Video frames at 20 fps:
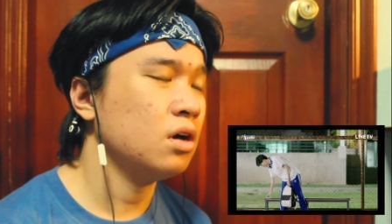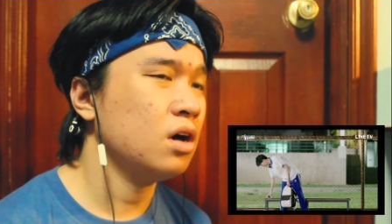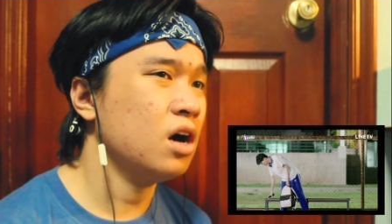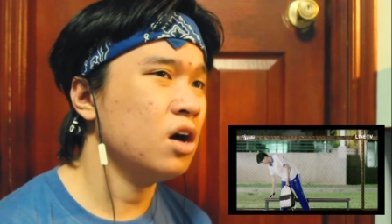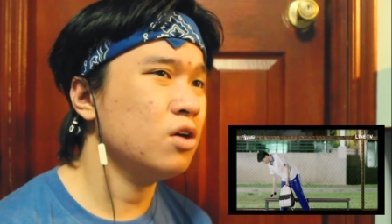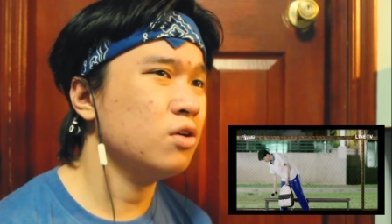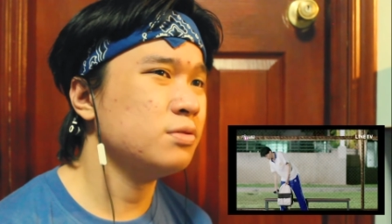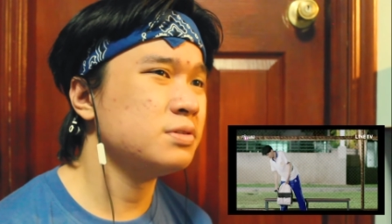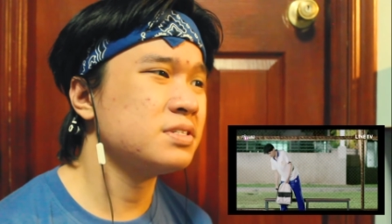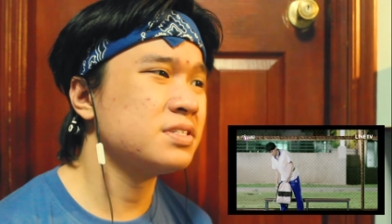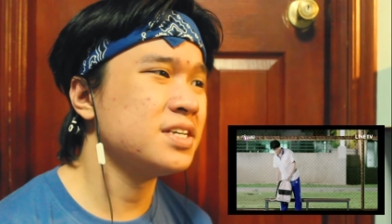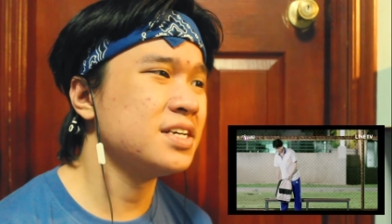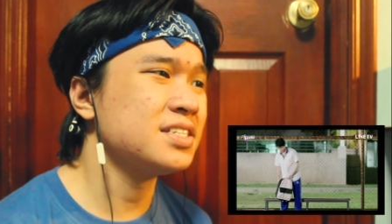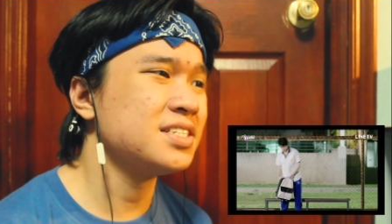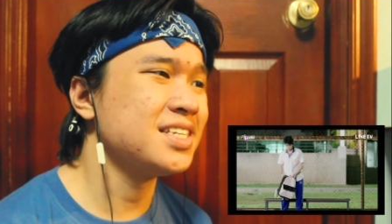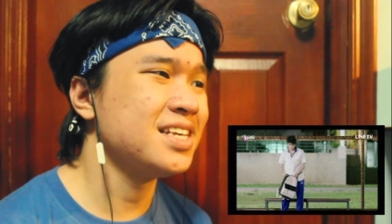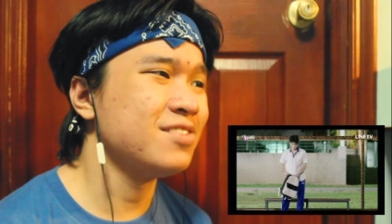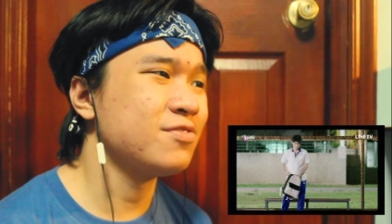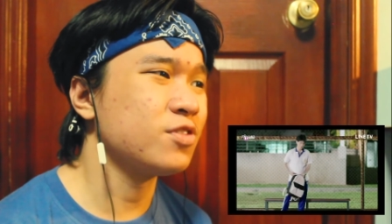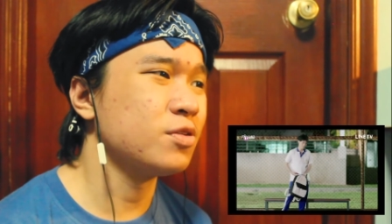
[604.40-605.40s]
Oh, it was
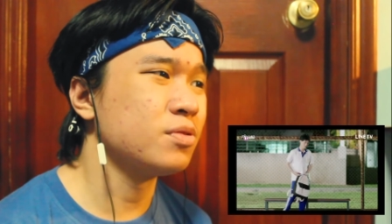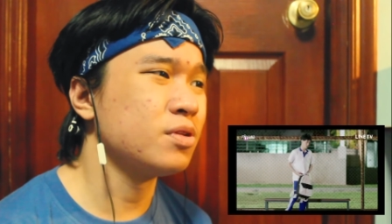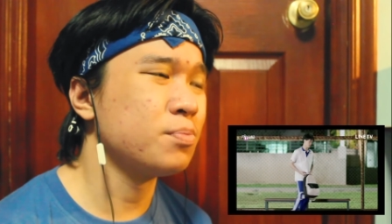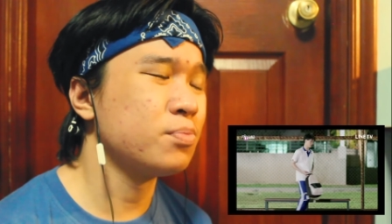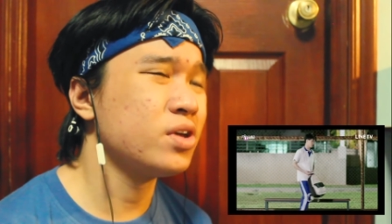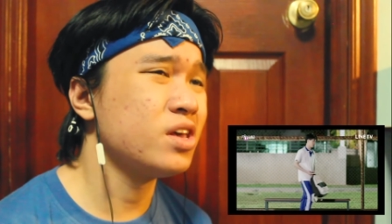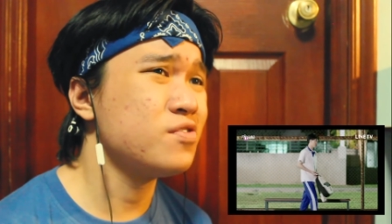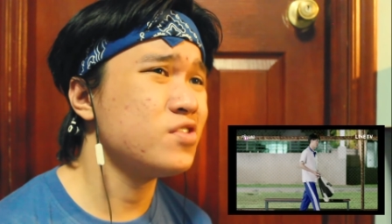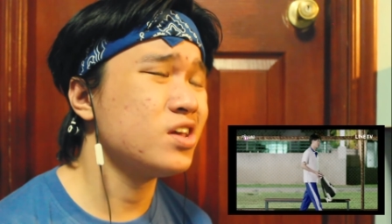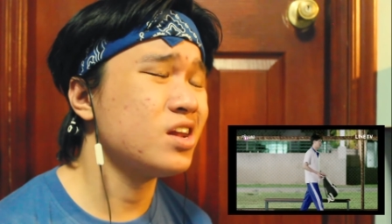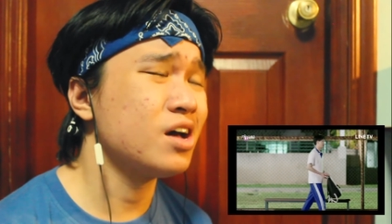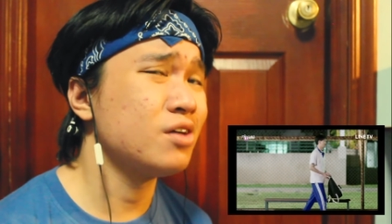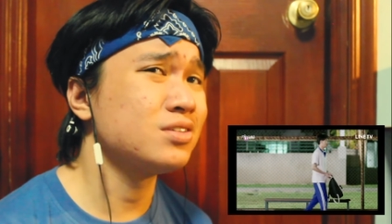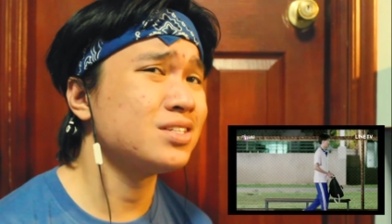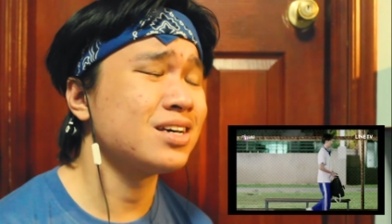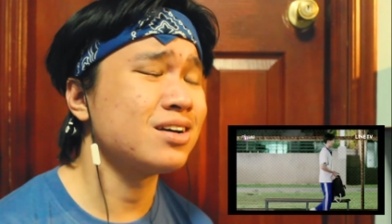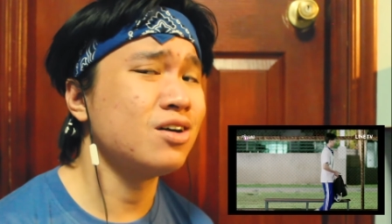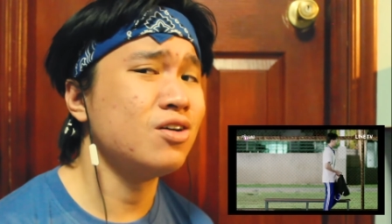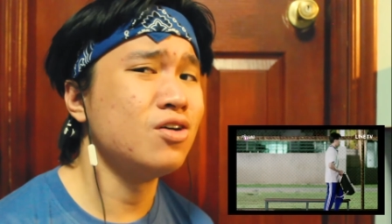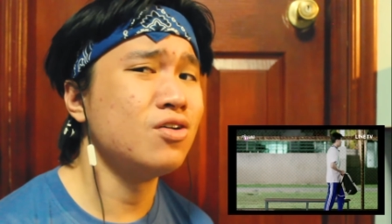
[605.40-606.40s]
this scene from the preview, and I
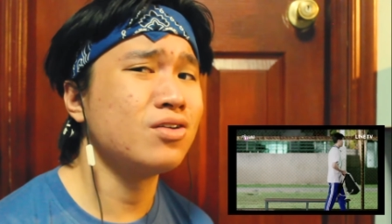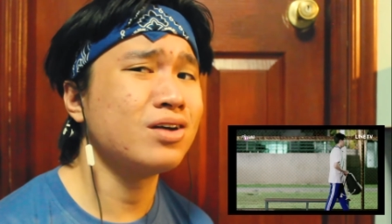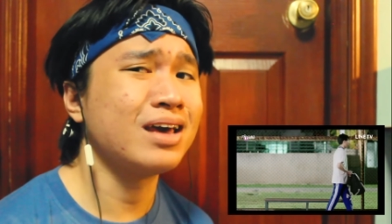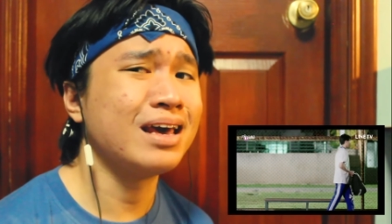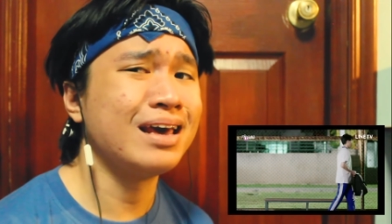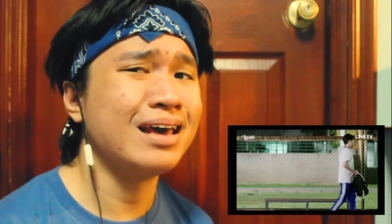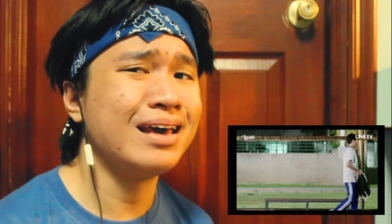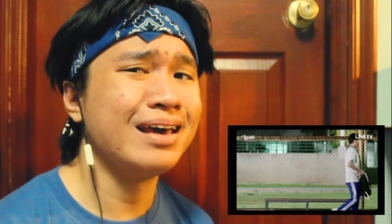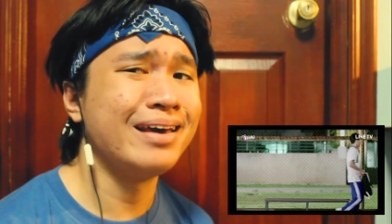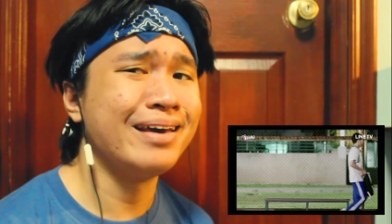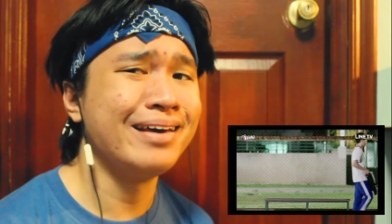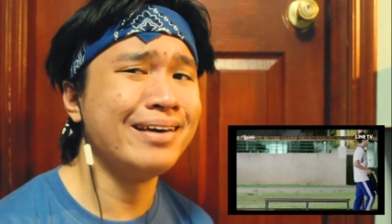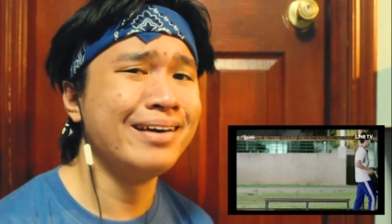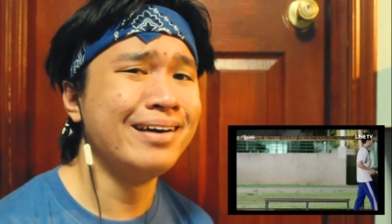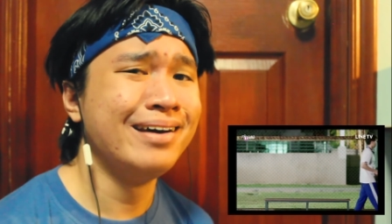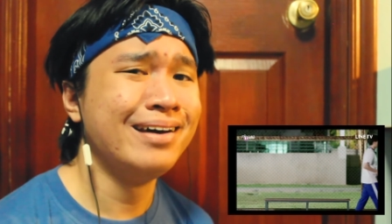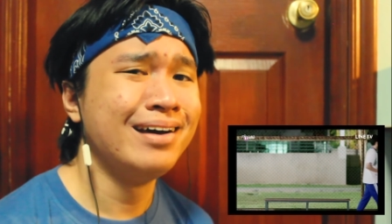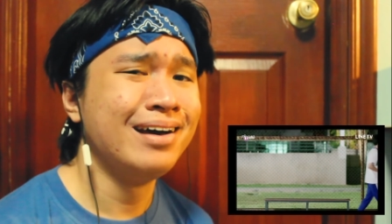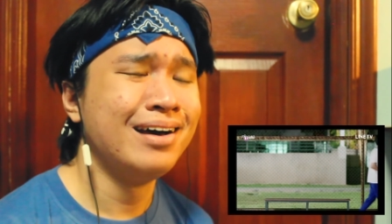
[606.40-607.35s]
was like, okay,